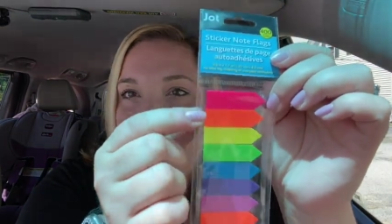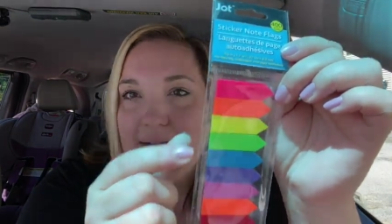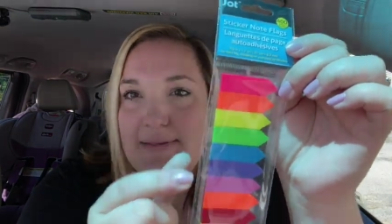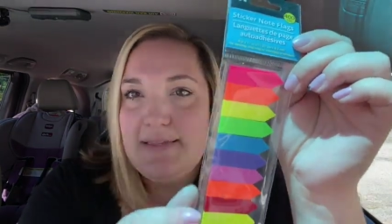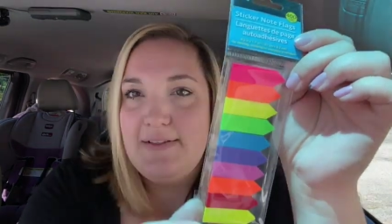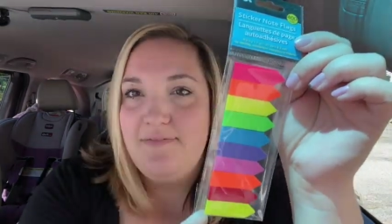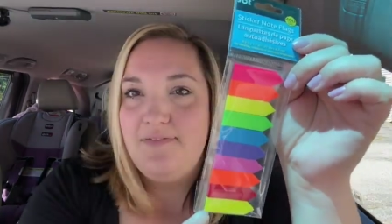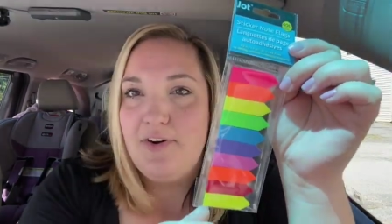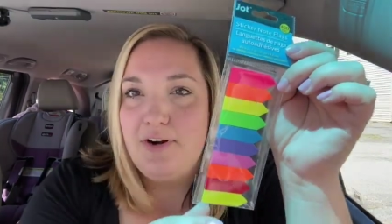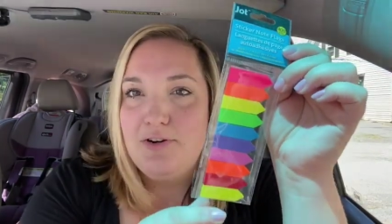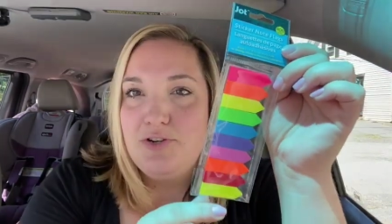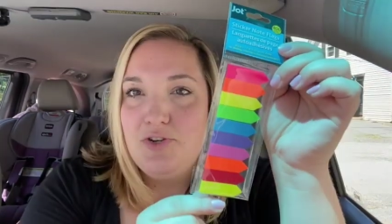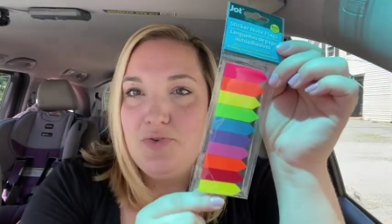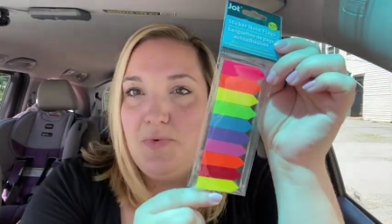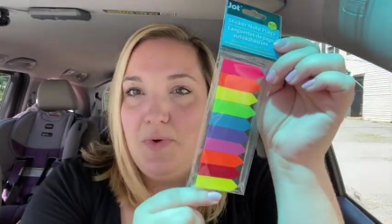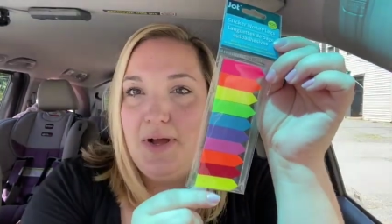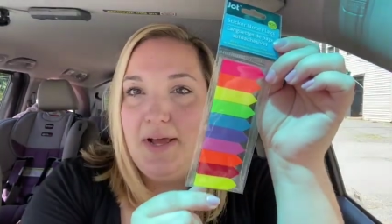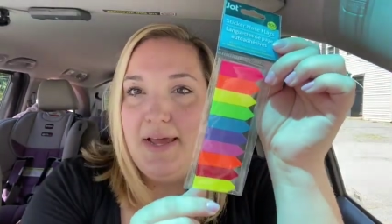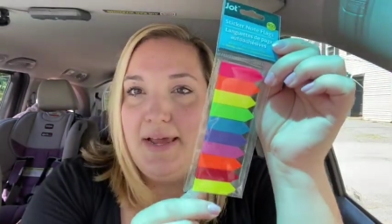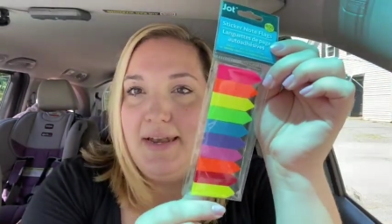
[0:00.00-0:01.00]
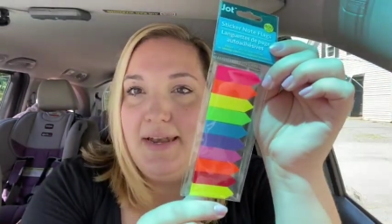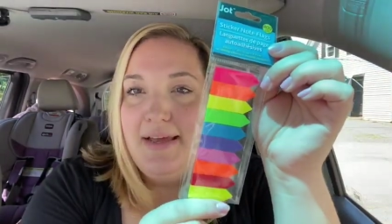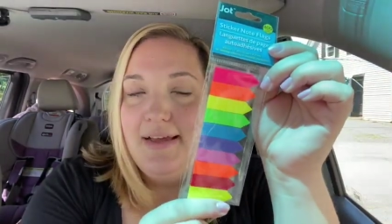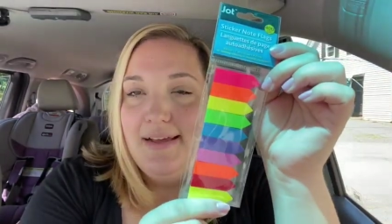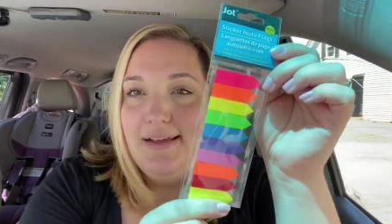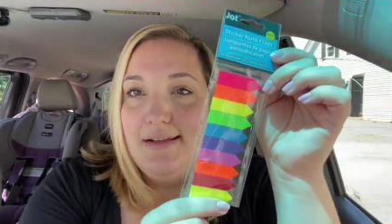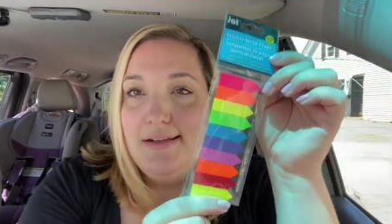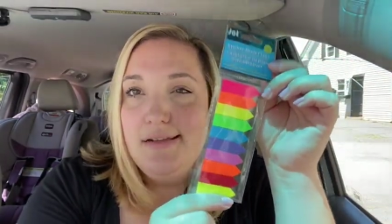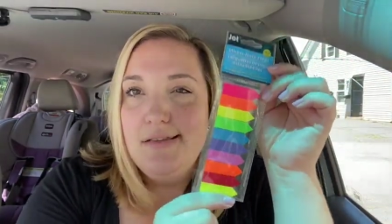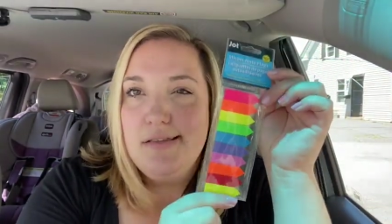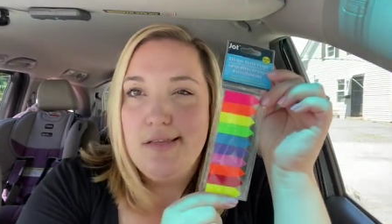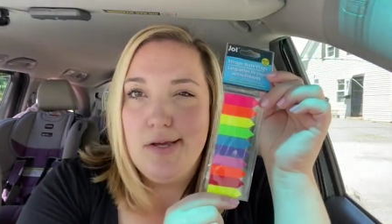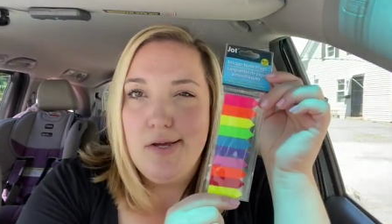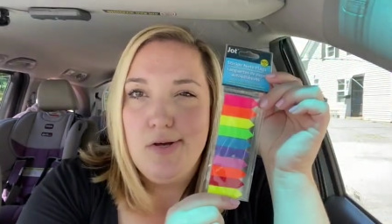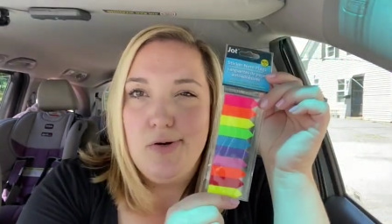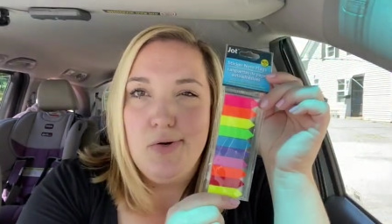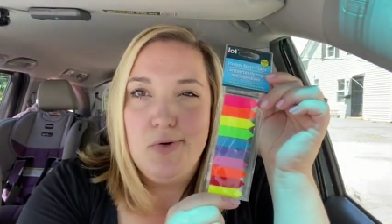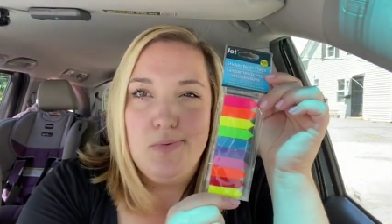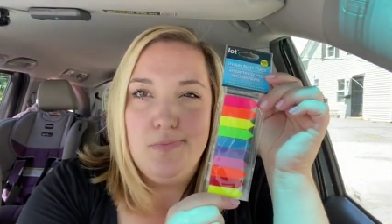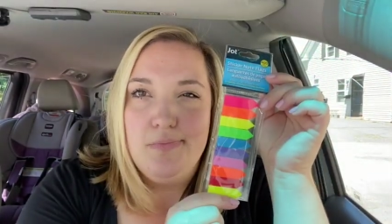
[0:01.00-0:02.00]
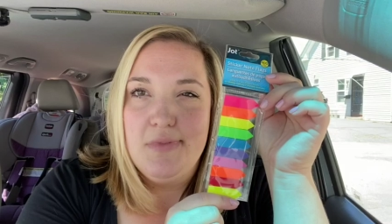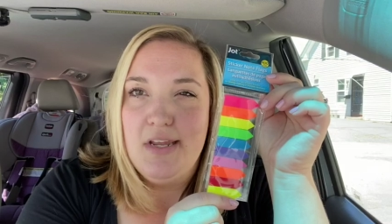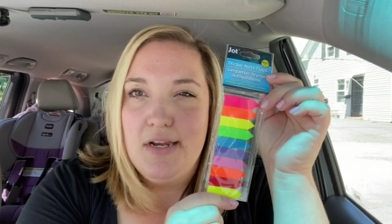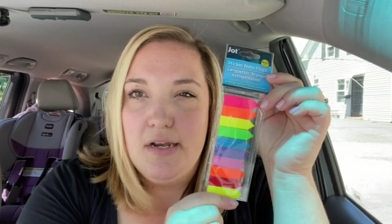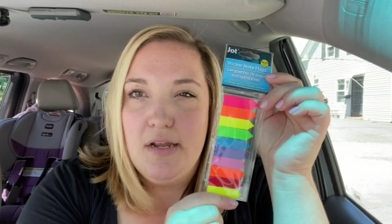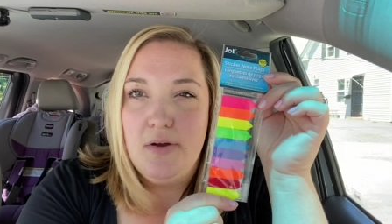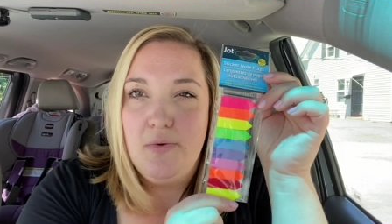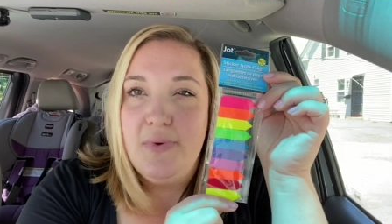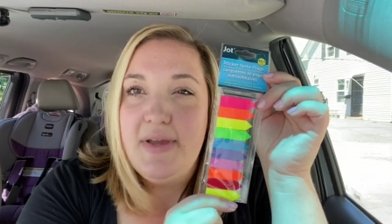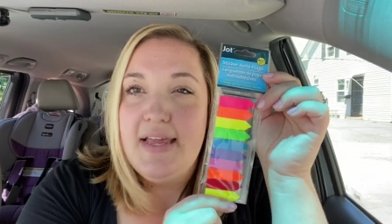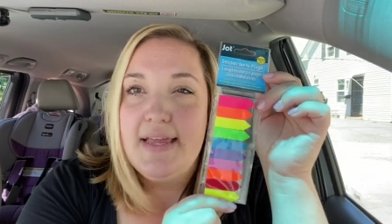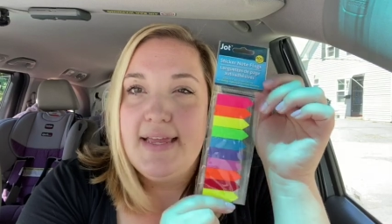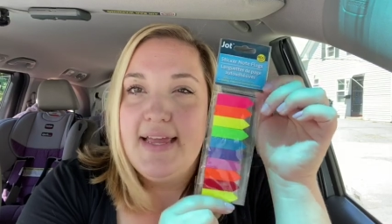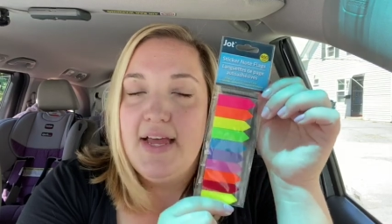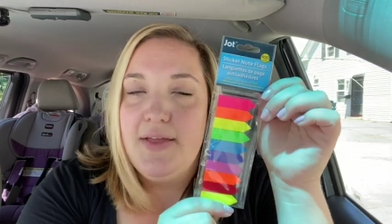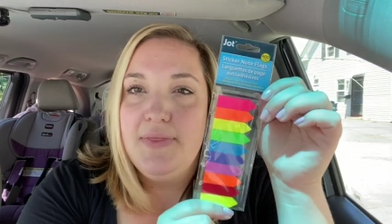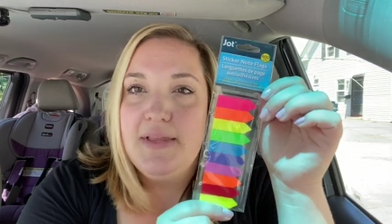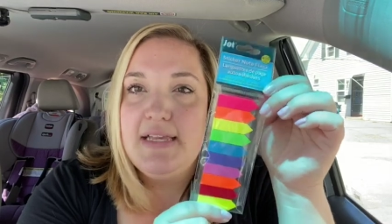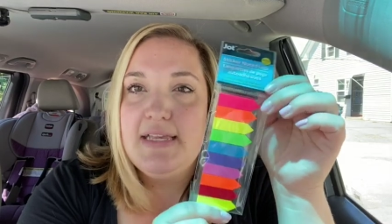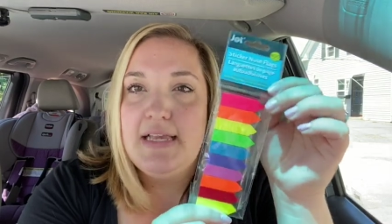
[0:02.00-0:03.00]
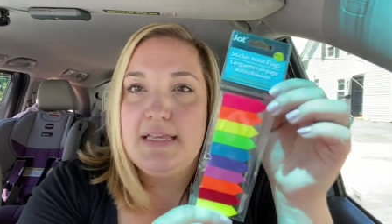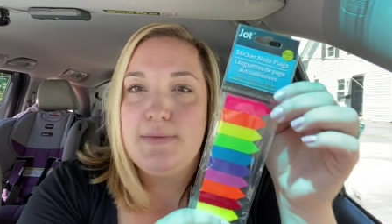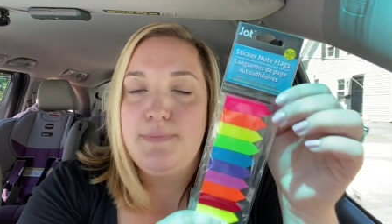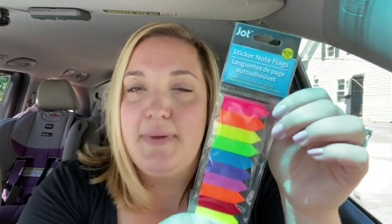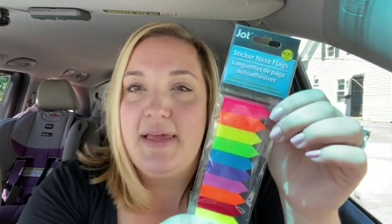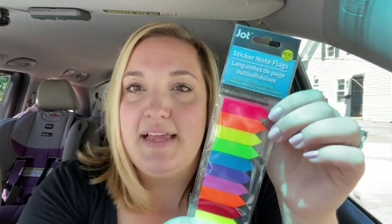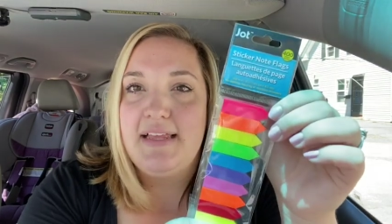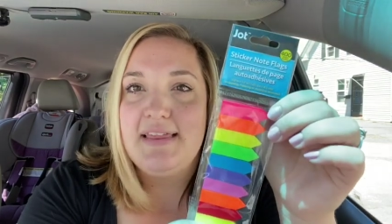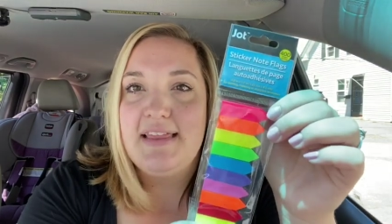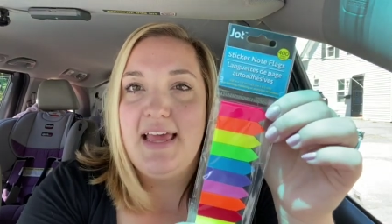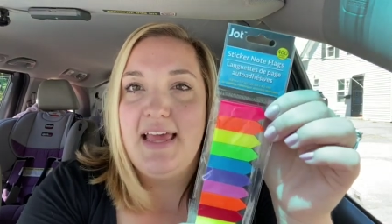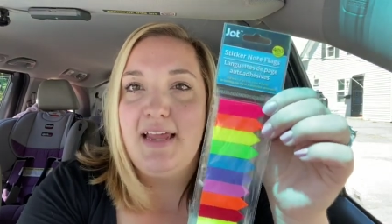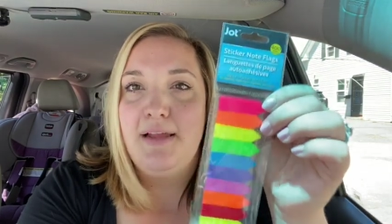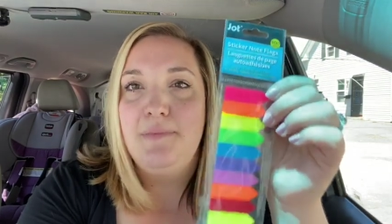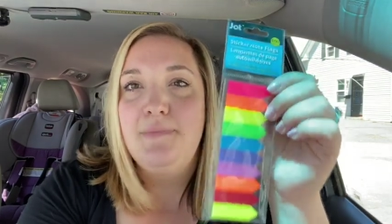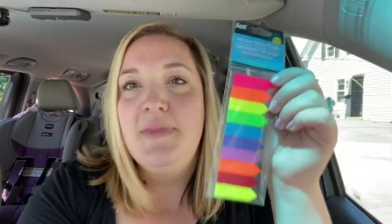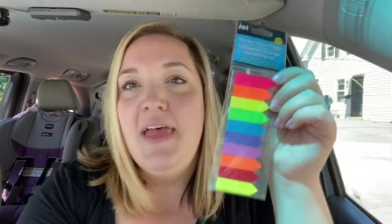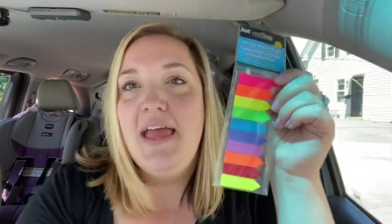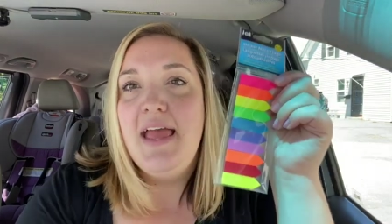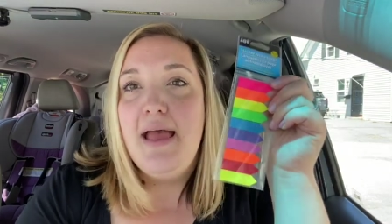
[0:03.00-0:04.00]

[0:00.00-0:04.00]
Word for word: as the first one so, you know, we can count this as a pink thing.